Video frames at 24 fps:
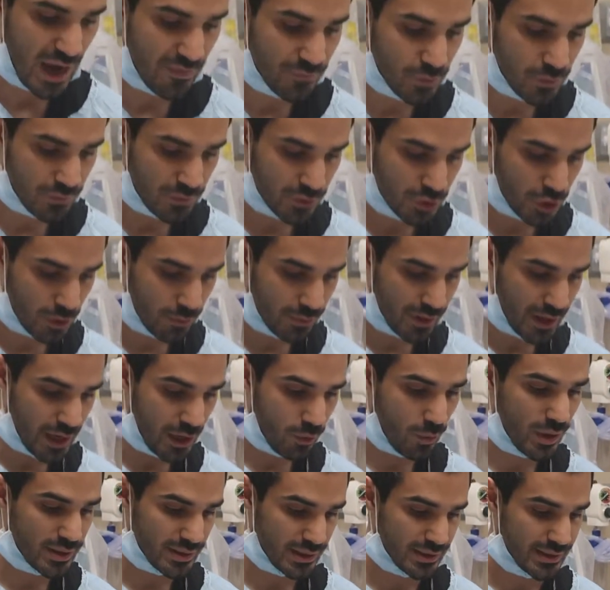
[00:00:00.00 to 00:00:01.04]
after you determine the
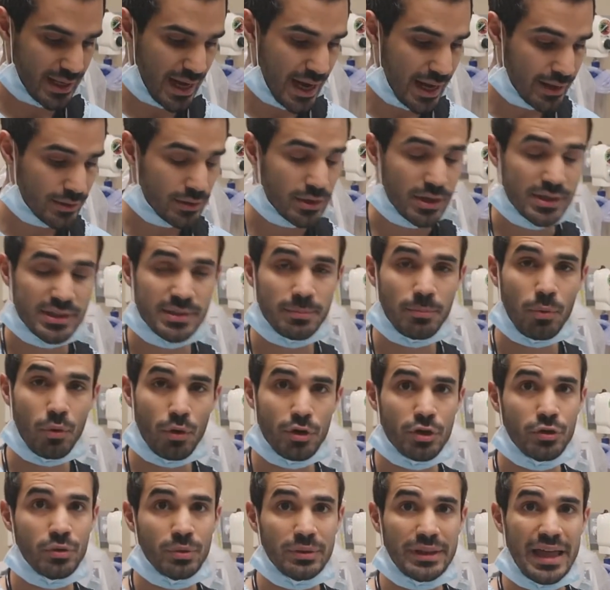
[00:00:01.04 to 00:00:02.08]
airway is intact, it's
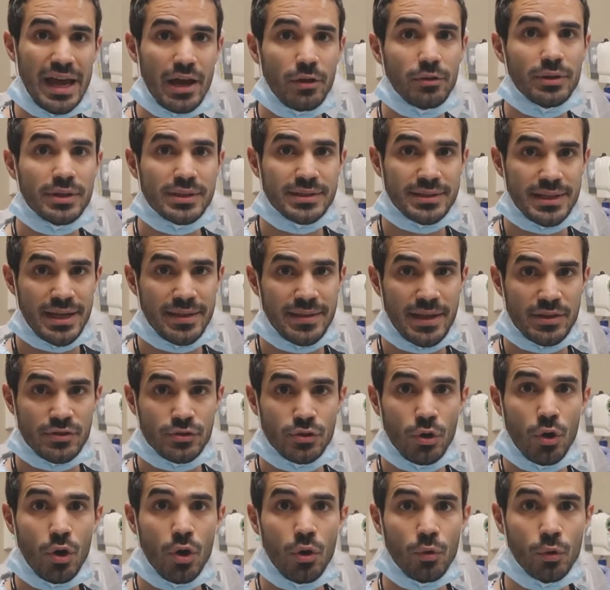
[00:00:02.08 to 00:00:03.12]
important you loudly say that
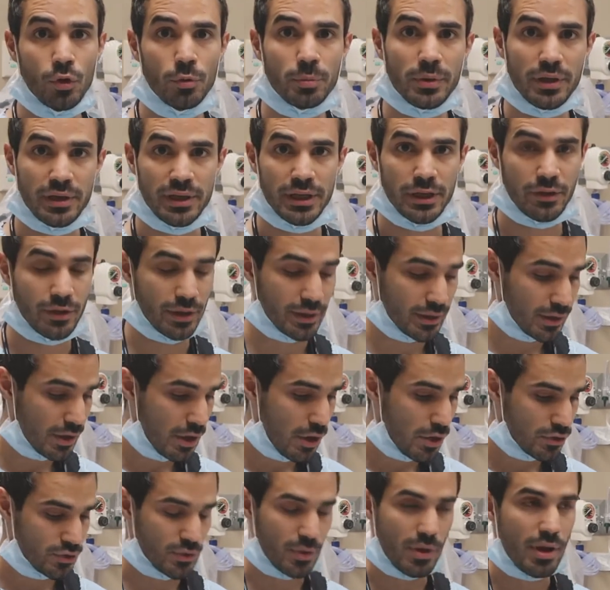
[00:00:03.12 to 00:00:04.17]
so the whole room can hear it.
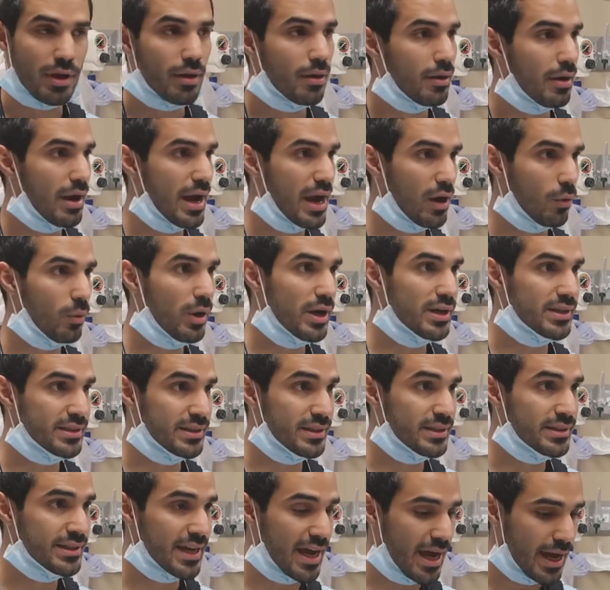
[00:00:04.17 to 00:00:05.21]
So airway
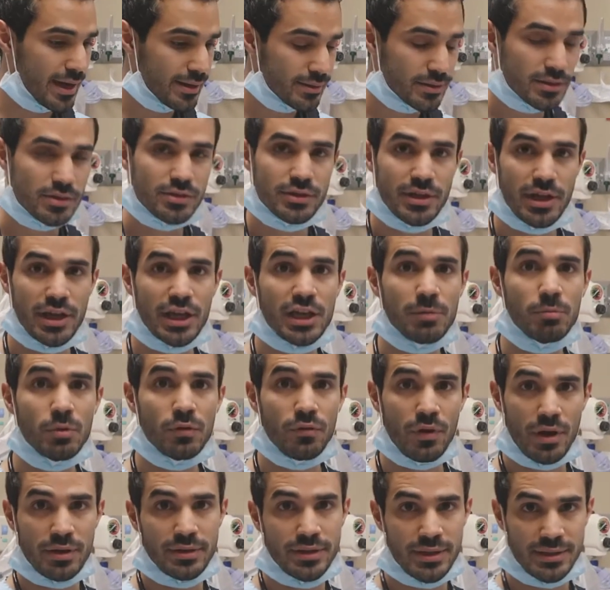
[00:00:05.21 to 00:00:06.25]
is intact, now you can
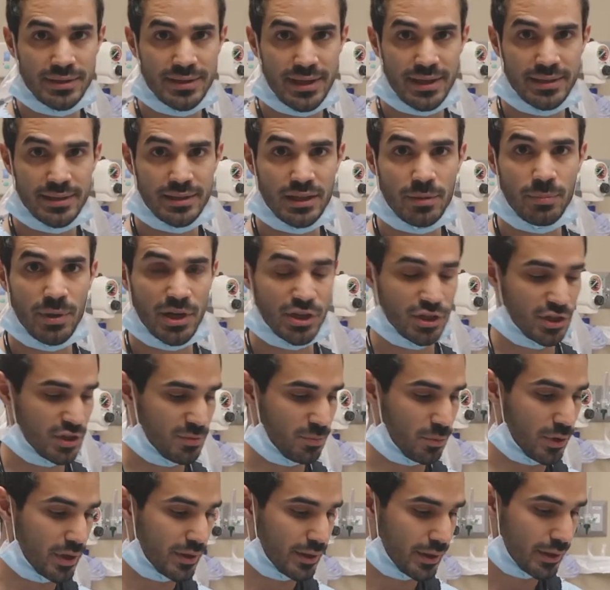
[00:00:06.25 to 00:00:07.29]
move on to assessing the
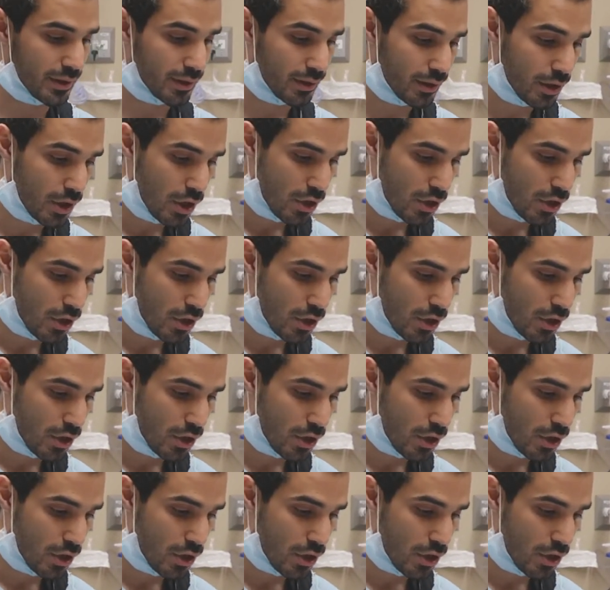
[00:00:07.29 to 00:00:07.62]
patient's breathing.